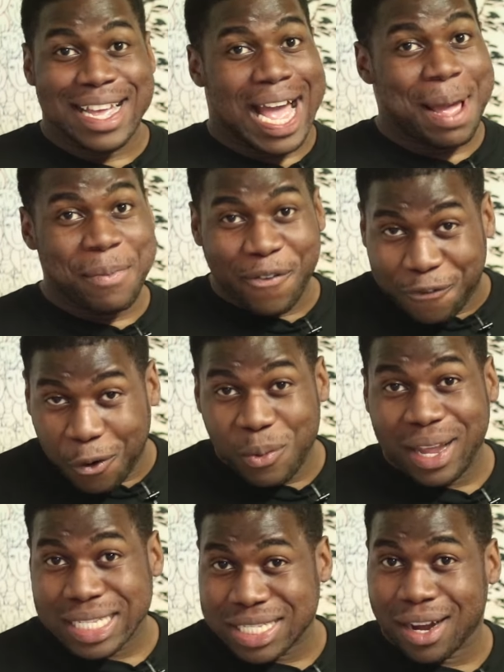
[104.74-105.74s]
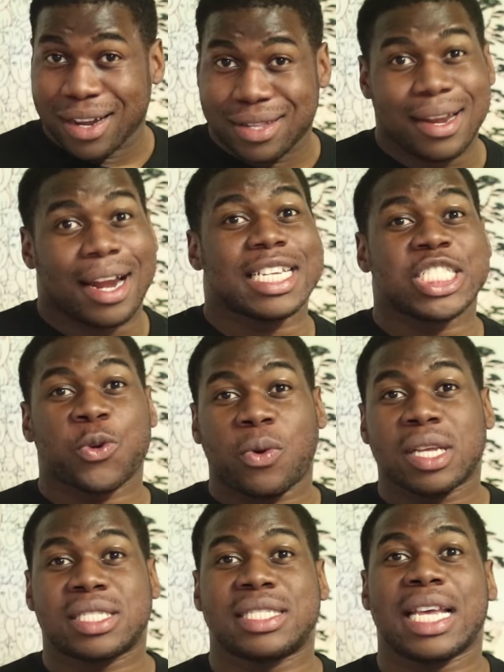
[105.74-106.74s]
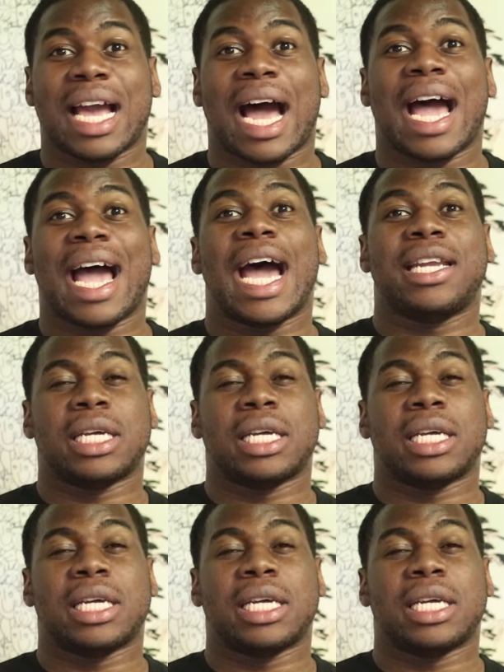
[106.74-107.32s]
And before we get started, I just want to say I had